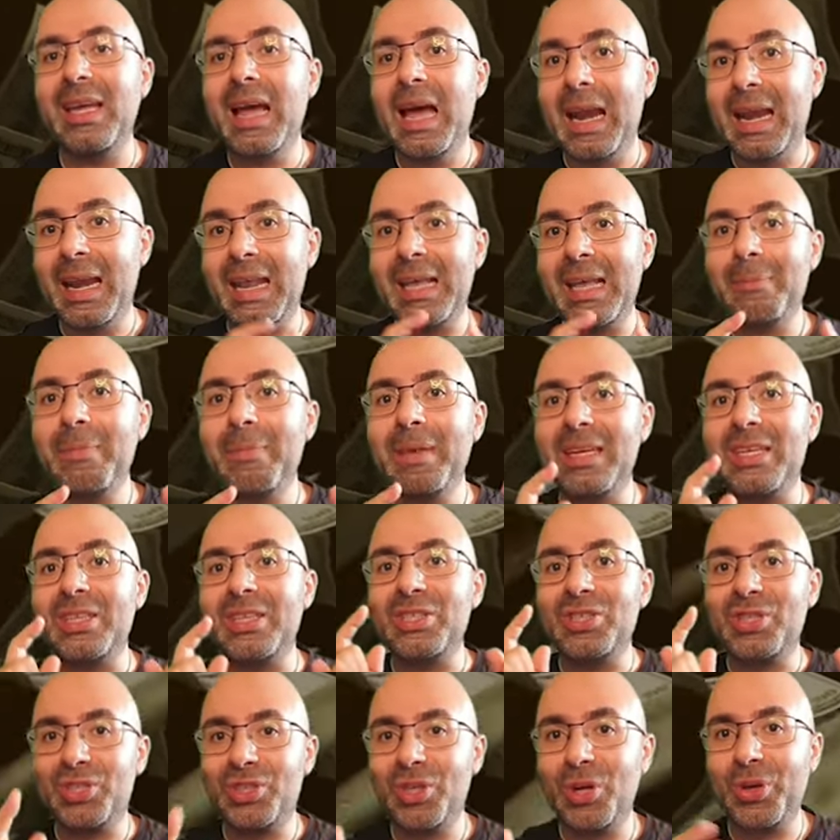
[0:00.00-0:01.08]
Let me
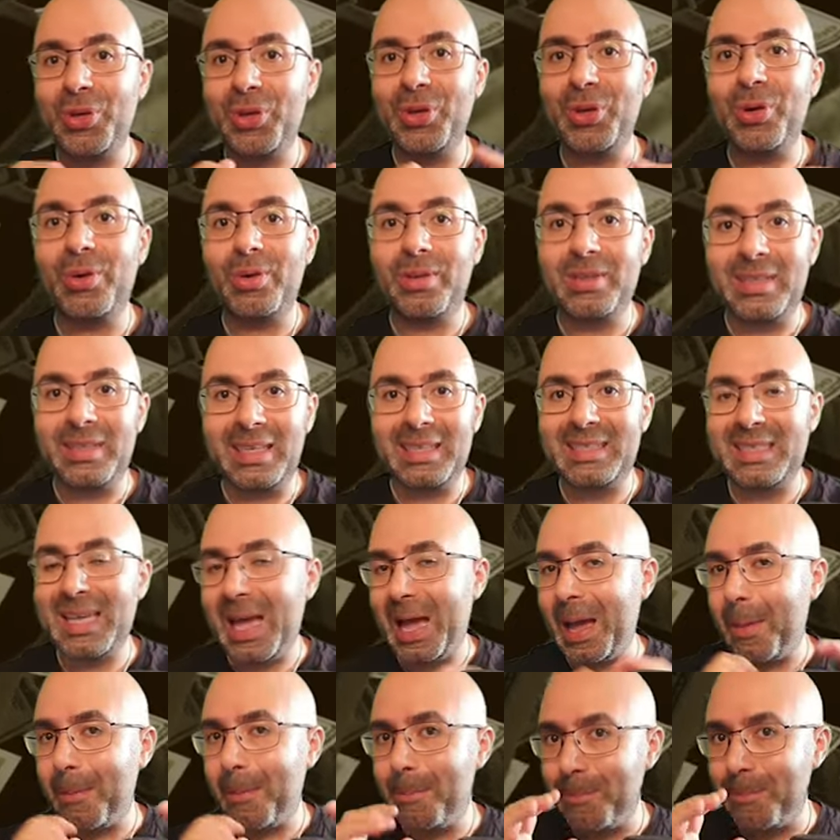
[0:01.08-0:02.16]
show you this
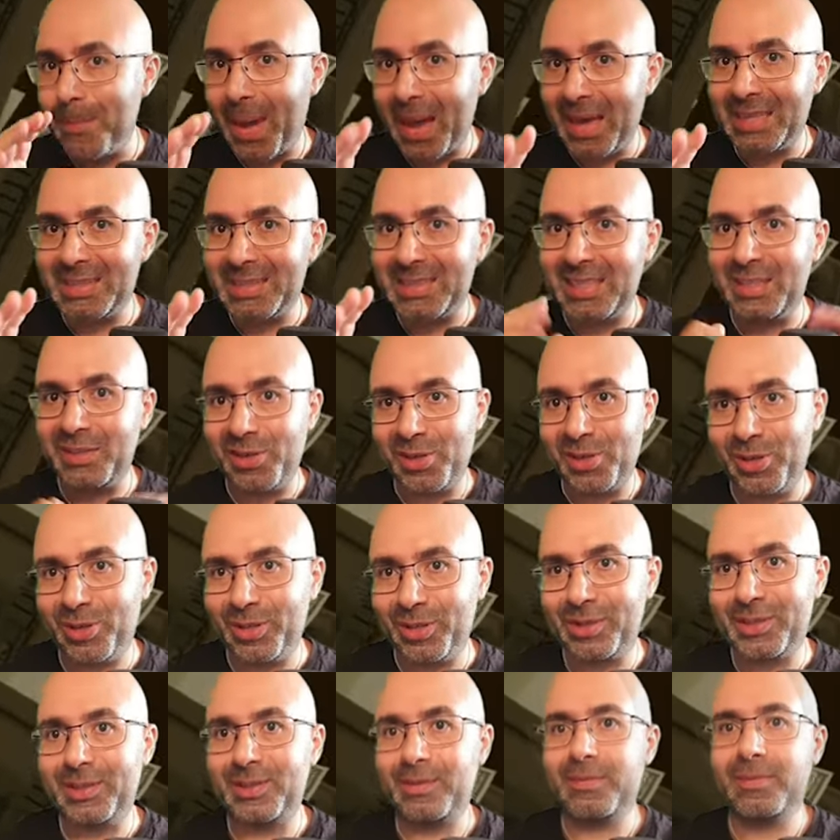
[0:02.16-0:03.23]
amazing
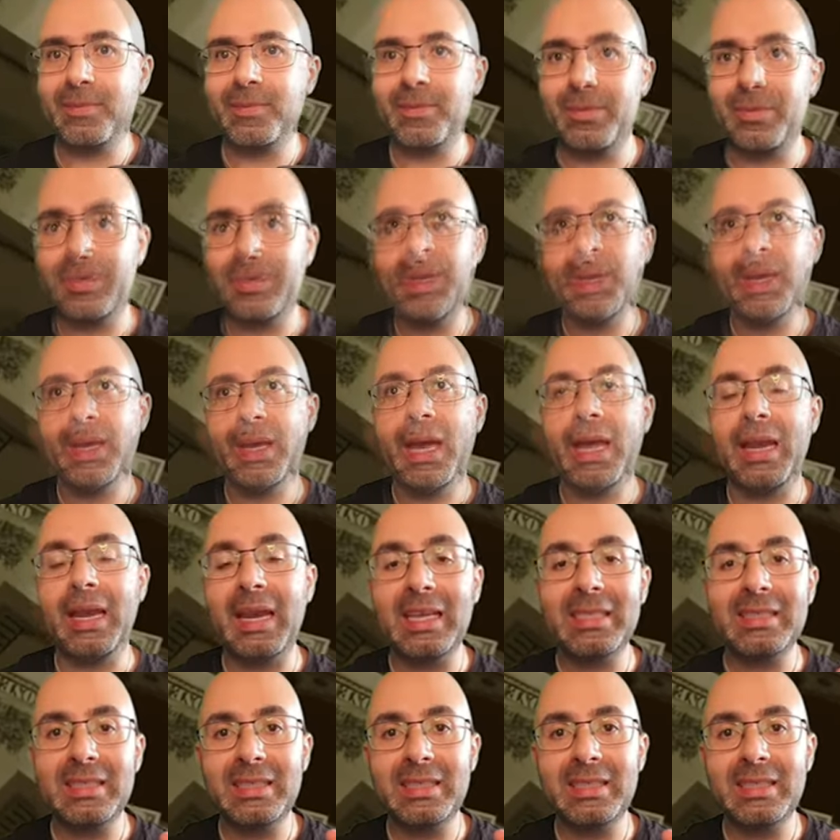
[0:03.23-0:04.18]
news. Let's